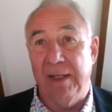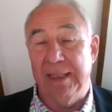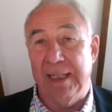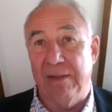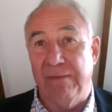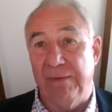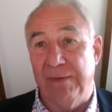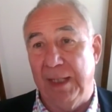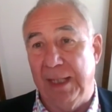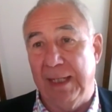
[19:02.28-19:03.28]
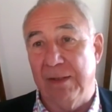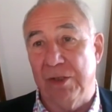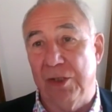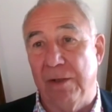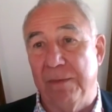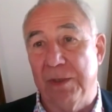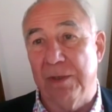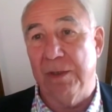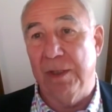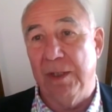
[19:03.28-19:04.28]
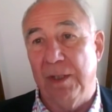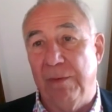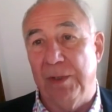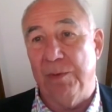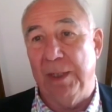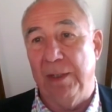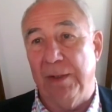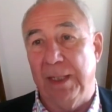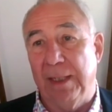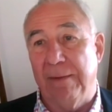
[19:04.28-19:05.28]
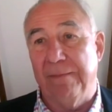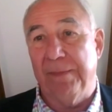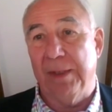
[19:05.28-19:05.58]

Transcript: 10 to 15,000 jobs, which we're looking